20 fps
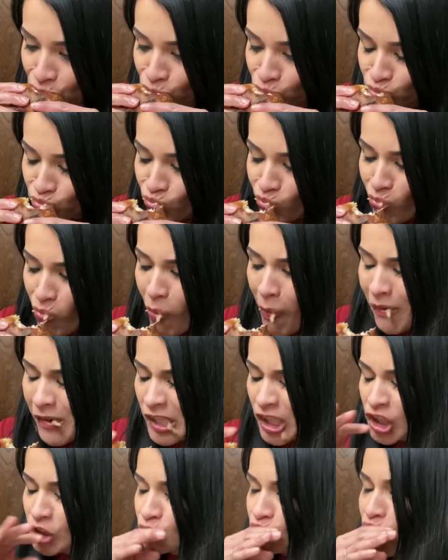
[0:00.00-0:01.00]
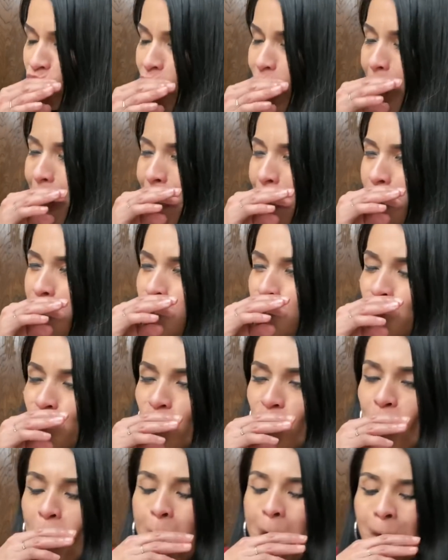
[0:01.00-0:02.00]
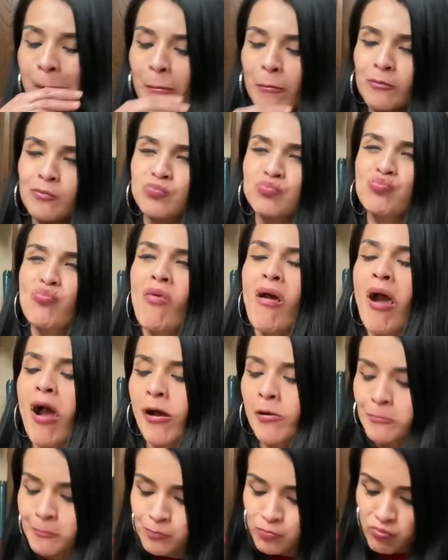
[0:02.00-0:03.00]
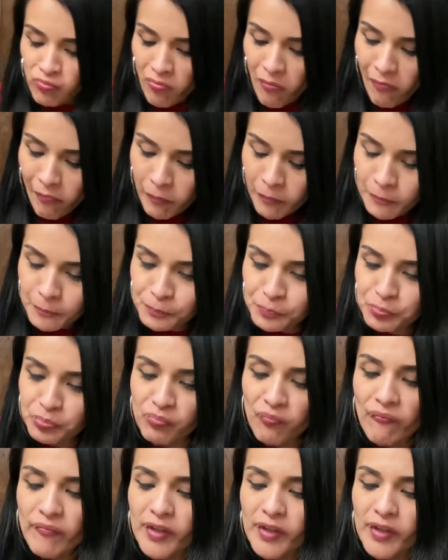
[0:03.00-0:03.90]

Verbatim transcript: It was very mm. Life